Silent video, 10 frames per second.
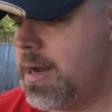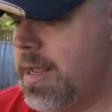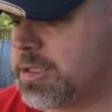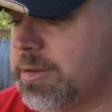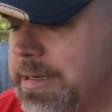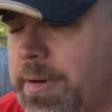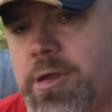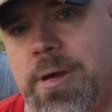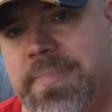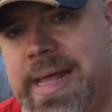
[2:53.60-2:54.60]
So I was able to
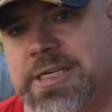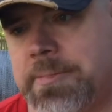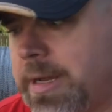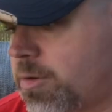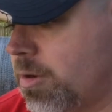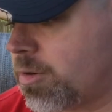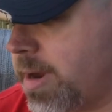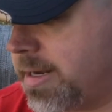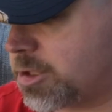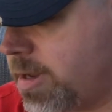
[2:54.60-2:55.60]
clip that to my grill
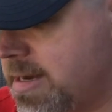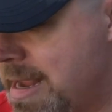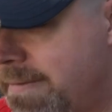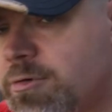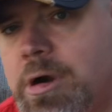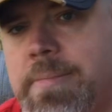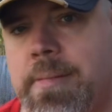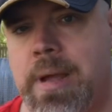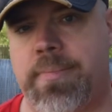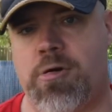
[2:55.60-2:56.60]
grate, so I didn't have to worry about
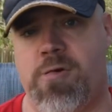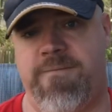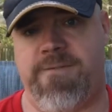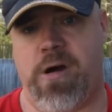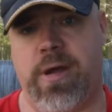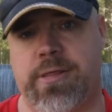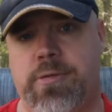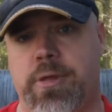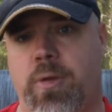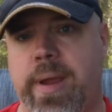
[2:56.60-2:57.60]
my probe falling through
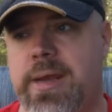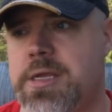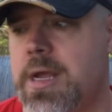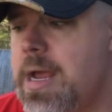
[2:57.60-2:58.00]
the grate.